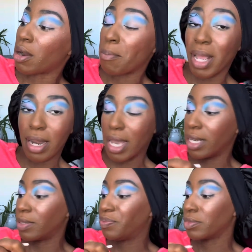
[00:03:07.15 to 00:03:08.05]
Midnight,
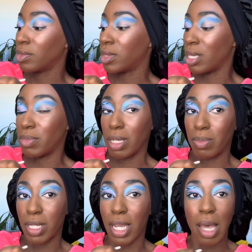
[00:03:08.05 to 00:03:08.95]
dip,
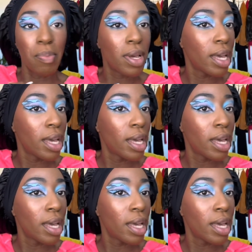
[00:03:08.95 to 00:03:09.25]
dip, dip.